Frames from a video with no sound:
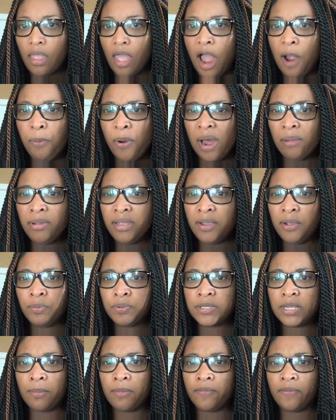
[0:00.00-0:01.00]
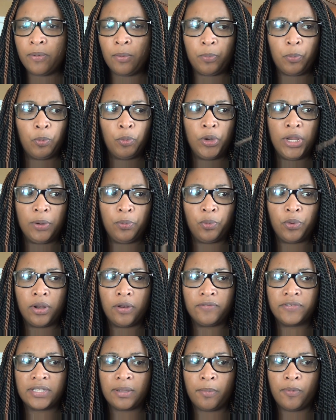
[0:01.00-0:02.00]
I'll probably get
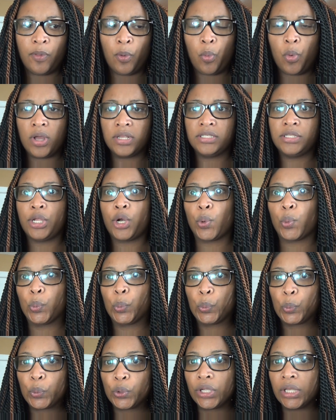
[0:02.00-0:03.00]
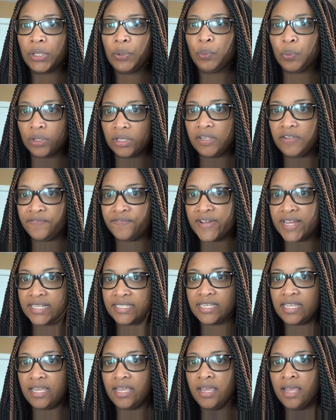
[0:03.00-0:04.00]
rid of some of the ones that are really
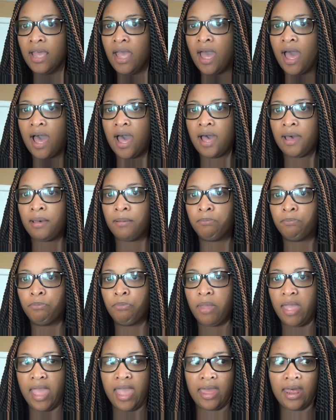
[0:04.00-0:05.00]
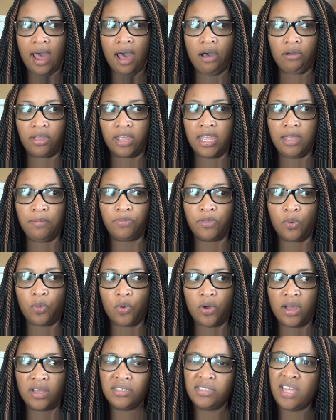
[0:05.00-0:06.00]
fuzzy, and I'll keep the
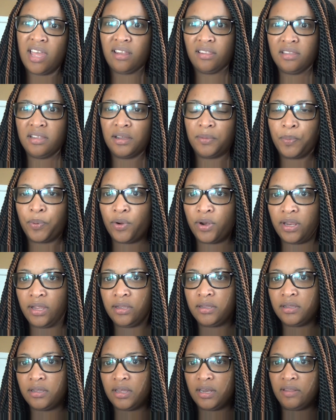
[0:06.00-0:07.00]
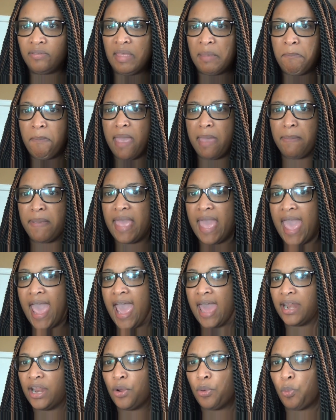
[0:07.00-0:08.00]
ones that look pretty good, and then maybe
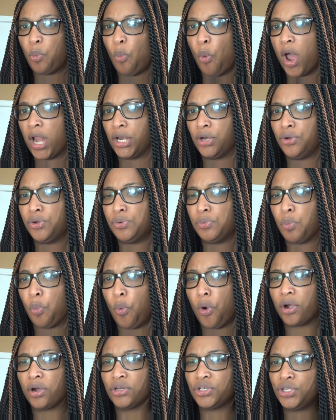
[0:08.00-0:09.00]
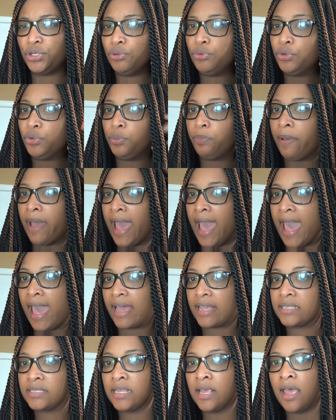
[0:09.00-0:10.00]
add one or two new
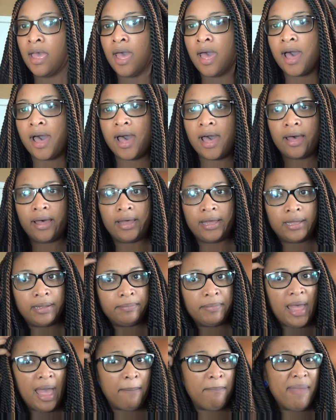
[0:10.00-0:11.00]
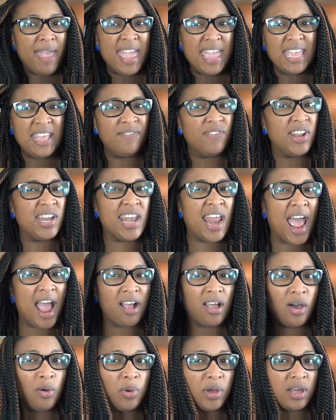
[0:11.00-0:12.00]
packs. I may even
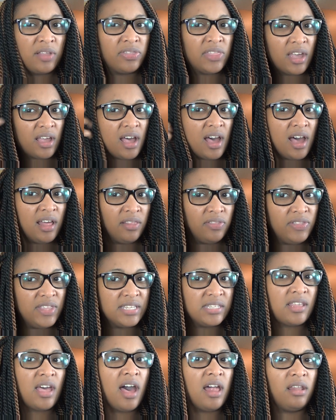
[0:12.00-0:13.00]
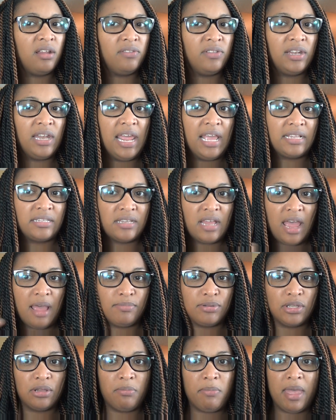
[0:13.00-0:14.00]
not go with this color the next
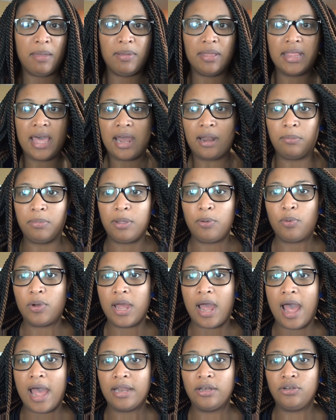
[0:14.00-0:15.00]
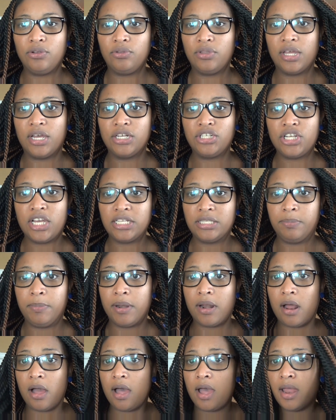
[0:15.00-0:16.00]
time, so maybe that'll be what I do the
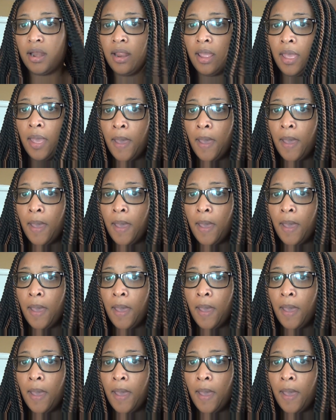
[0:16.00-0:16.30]
adjustment on.